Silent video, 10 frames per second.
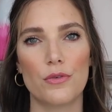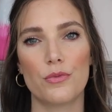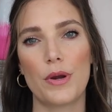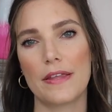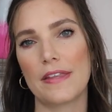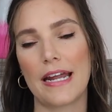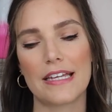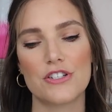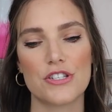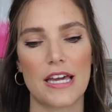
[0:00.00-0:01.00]
ring that I
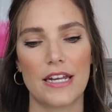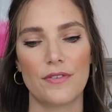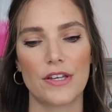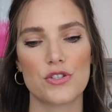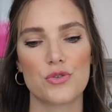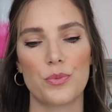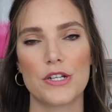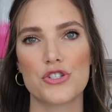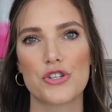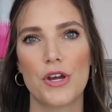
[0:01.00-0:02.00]
can just kind of like
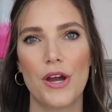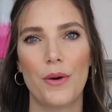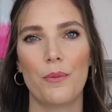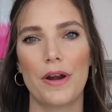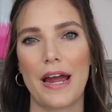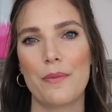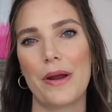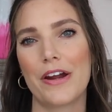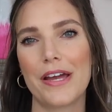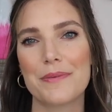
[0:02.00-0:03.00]
switch where I
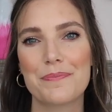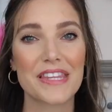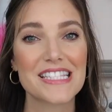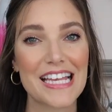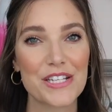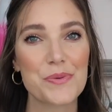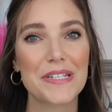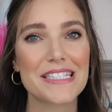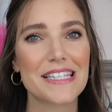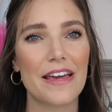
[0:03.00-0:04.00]
wear it. This next
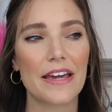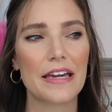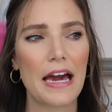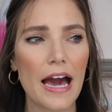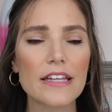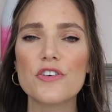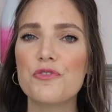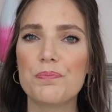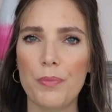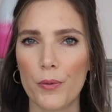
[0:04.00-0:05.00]
one is kind
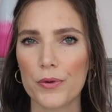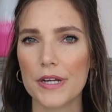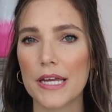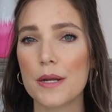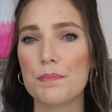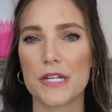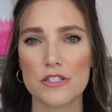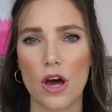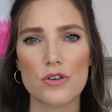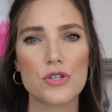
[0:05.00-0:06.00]
of boring, but it's
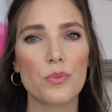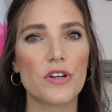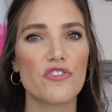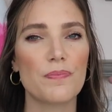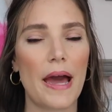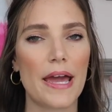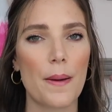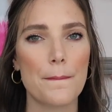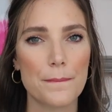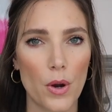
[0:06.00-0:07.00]
also one of
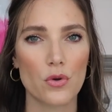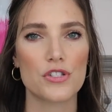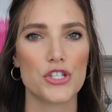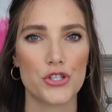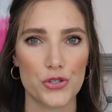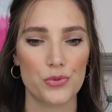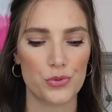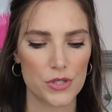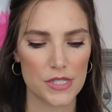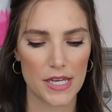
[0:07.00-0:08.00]
my most
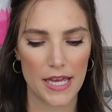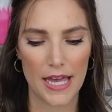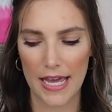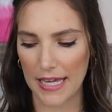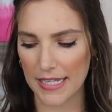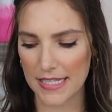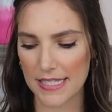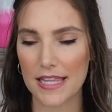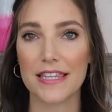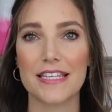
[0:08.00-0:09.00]
used. It is
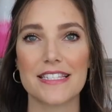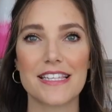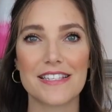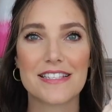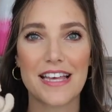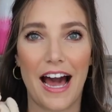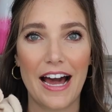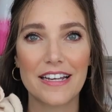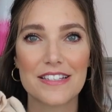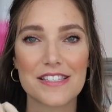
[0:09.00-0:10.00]
these
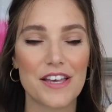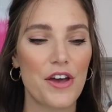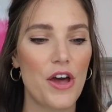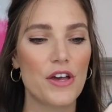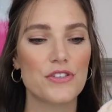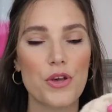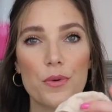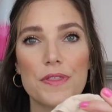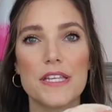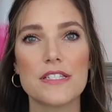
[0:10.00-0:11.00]
socks. So
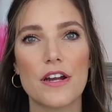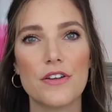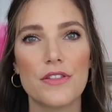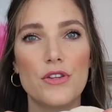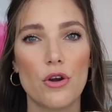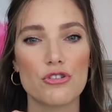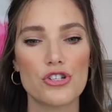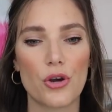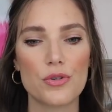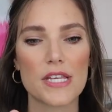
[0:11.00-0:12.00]
these are
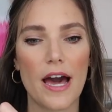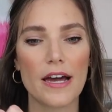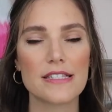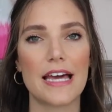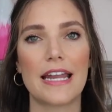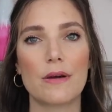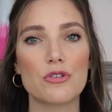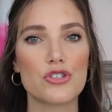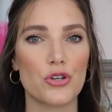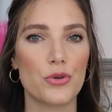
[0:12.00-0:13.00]
no-show socks, and I will
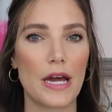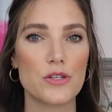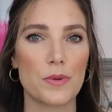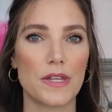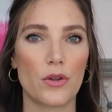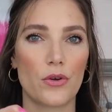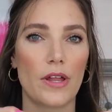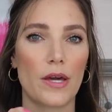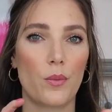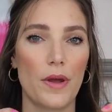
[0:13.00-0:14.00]
show you guys what they look
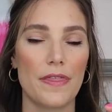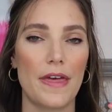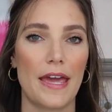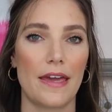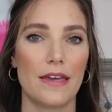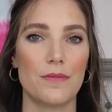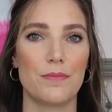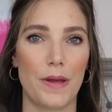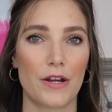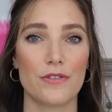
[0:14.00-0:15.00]
like with a
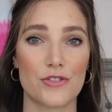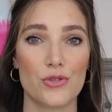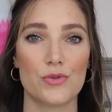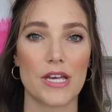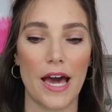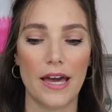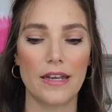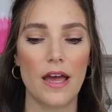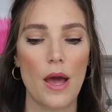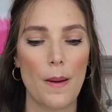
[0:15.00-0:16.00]
pair of shoes
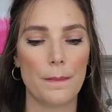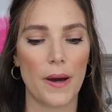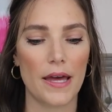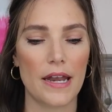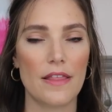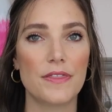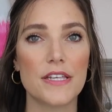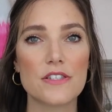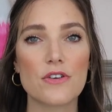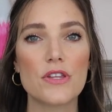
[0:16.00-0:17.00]
on, but
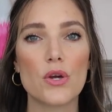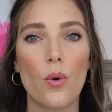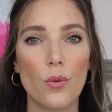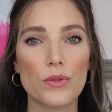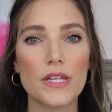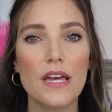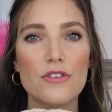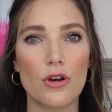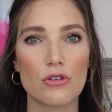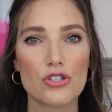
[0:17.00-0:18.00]
these are the only
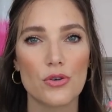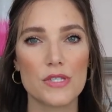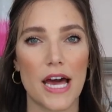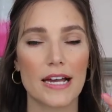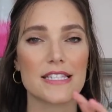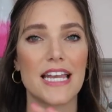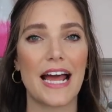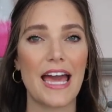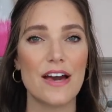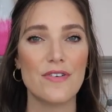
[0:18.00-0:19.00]
no-show socks that I
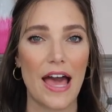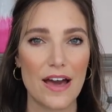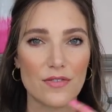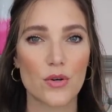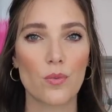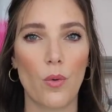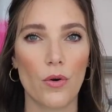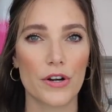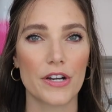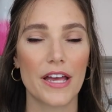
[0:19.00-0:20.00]
have ever
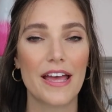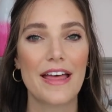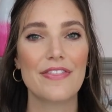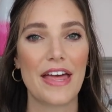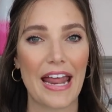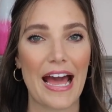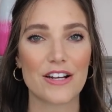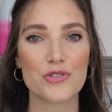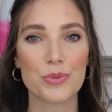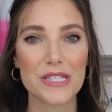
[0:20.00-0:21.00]
worn that
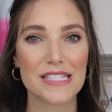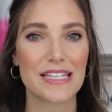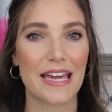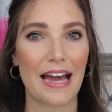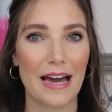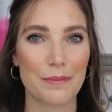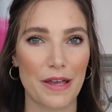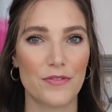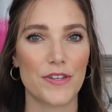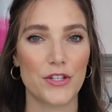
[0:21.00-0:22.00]
actually stay on
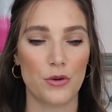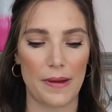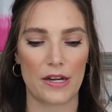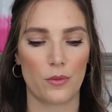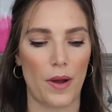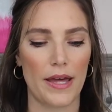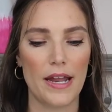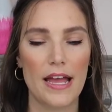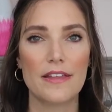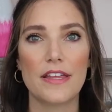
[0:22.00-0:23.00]
my feet no matter what.
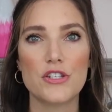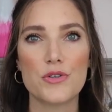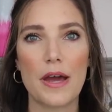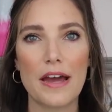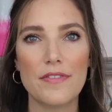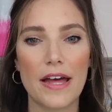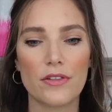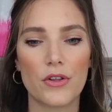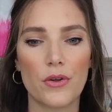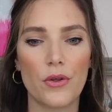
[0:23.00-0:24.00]
They do have
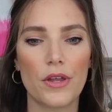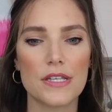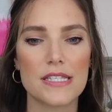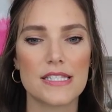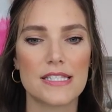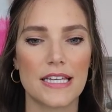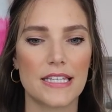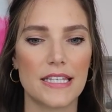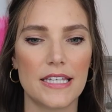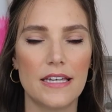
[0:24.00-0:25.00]
that little
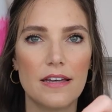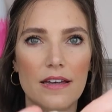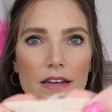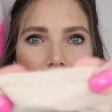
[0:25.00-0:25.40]
sticky